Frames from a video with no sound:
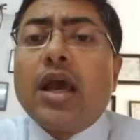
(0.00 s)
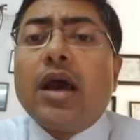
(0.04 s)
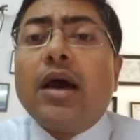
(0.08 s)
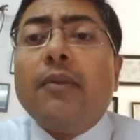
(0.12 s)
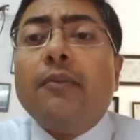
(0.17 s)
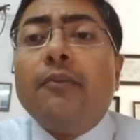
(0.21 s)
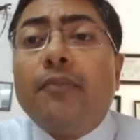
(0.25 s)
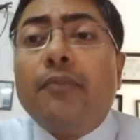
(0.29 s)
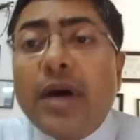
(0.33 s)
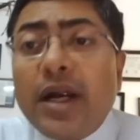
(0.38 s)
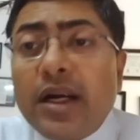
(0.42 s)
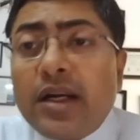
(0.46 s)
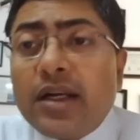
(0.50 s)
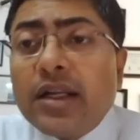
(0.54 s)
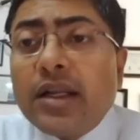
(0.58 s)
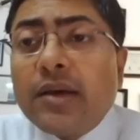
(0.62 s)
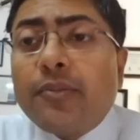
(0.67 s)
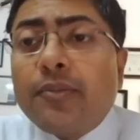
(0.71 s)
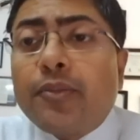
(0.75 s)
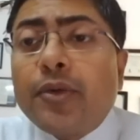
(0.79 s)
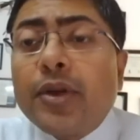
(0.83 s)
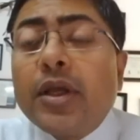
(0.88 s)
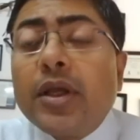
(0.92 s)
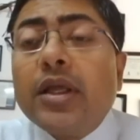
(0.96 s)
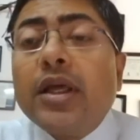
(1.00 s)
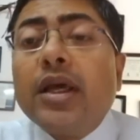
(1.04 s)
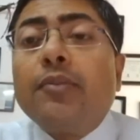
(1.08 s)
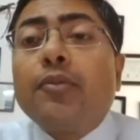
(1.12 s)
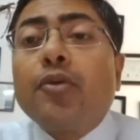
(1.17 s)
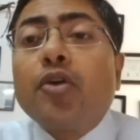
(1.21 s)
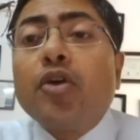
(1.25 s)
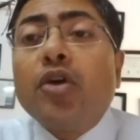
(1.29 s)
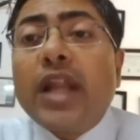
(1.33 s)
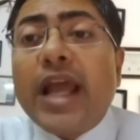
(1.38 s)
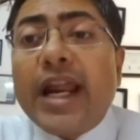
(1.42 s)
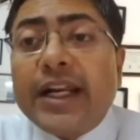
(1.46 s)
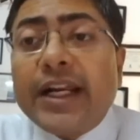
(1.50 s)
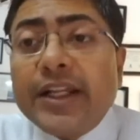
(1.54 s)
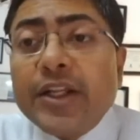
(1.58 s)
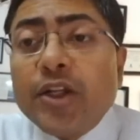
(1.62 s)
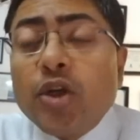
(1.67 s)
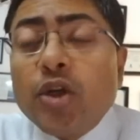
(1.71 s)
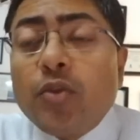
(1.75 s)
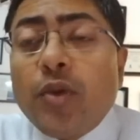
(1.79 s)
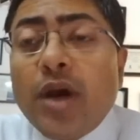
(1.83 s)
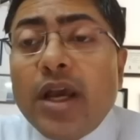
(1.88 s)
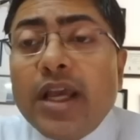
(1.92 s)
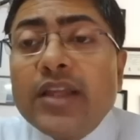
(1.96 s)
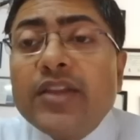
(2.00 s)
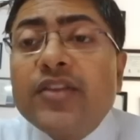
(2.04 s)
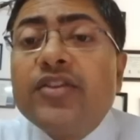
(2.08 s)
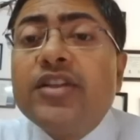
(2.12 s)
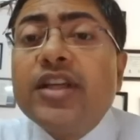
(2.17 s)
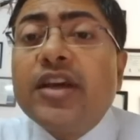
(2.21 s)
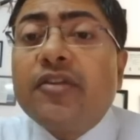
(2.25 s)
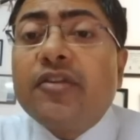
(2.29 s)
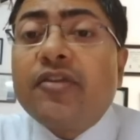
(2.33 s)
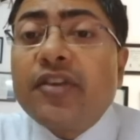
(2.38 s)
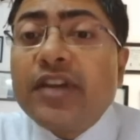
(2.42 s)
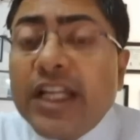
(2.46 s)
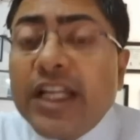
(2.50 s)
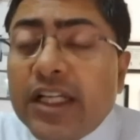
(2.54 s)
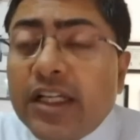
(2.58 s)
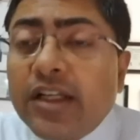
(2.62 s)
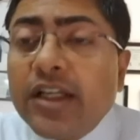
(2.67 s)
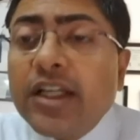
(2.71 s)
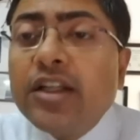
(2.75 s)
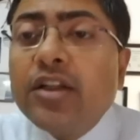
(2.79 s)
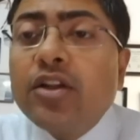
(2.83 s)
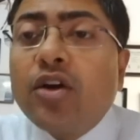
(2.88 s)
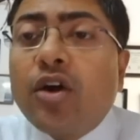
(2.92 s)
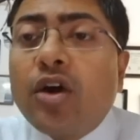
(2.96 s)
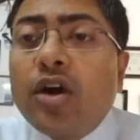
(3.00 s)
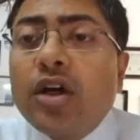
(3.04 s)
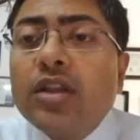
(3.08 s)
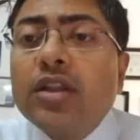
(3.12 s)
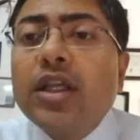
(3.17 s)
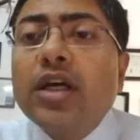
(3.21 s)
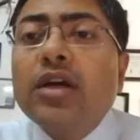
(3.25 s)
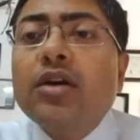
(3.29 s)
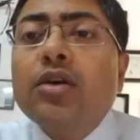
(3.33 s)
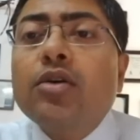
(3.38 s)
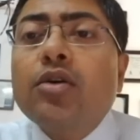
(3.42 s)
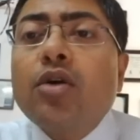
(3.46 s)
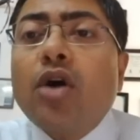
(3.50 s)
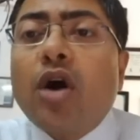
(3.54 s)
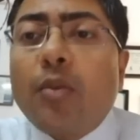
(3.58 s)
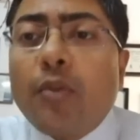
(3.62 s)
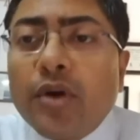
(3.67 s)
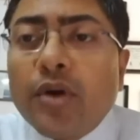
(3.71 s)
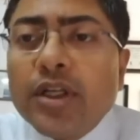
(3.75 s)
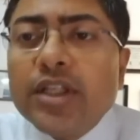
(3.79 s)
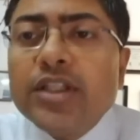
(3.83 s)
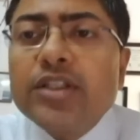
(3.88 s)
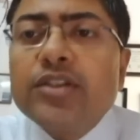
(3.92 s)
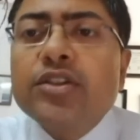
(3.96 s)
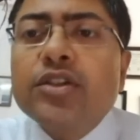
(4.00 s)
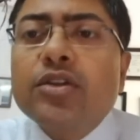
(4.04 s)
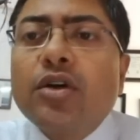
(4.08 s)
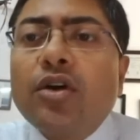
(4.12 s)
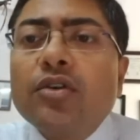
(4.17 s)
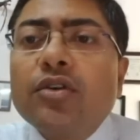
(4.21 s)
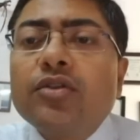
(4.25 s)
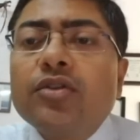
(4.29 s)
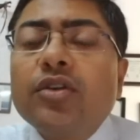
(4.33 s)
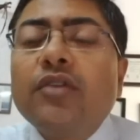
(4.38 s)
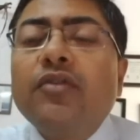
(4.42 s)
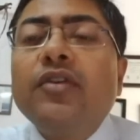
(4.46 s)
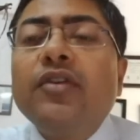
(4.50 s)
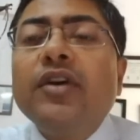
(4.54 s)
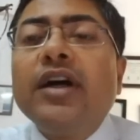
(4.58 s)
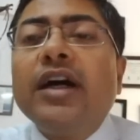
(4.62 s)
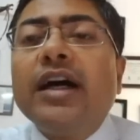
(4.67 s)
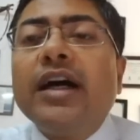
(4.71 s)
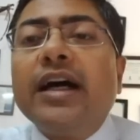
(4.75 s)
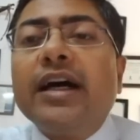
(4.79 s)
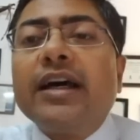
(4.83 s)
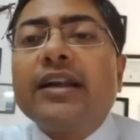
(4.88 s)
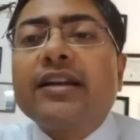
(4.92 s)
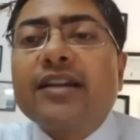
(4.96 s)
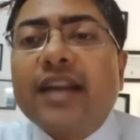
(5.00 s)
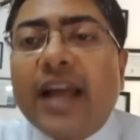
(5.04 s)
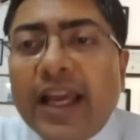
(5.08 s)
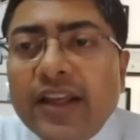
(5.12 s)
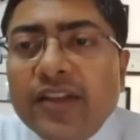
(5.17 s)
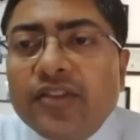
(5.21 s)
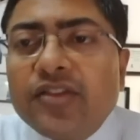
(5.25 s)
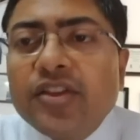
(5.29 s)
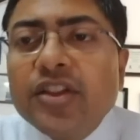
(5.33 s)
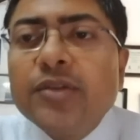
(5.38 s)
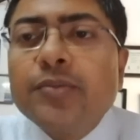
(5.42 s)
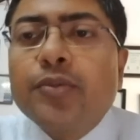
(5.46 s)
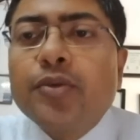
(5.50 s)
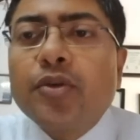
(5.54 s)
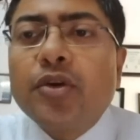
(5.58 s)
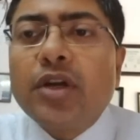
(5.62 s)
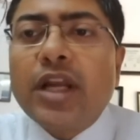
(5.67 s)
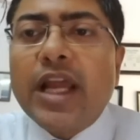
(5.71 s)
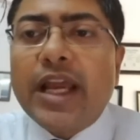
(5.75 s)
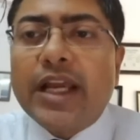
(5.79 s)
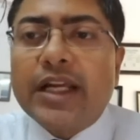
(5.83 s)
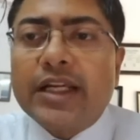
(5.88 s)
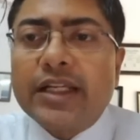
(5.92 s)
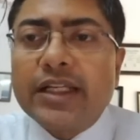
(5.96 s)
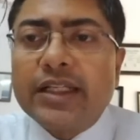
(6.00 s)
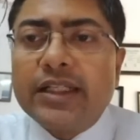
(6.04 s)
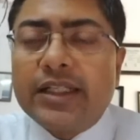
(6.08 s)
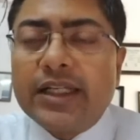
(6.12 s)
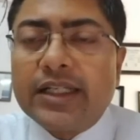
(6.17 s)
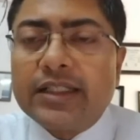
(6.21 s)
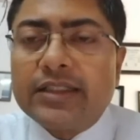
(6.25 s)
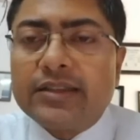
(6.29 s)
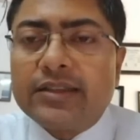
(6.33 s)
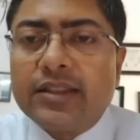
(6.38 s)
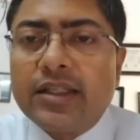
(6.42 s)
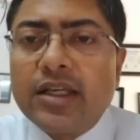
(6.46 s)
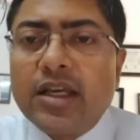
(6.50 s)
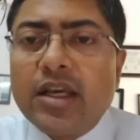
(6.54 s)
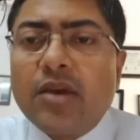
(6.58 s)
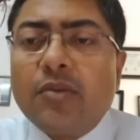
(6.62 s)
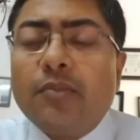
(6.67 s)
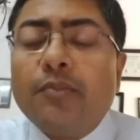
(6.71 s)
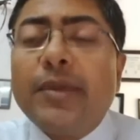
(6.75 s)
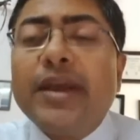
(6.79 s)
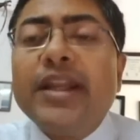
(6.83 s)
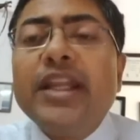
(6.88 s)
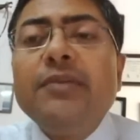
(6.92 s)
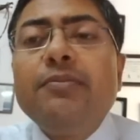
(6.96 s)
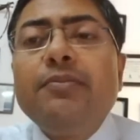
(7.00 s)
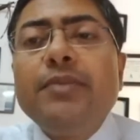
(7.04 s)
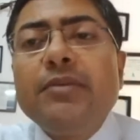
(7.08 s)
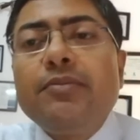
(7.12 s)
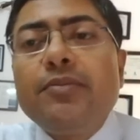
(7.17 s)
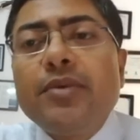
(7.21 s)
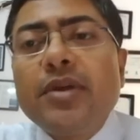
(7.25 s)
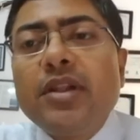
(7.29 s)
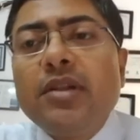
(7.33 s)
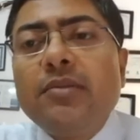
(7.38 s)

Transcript: But prolactinoma is definitely not the commonest cause of rise in prolactin test. Many people,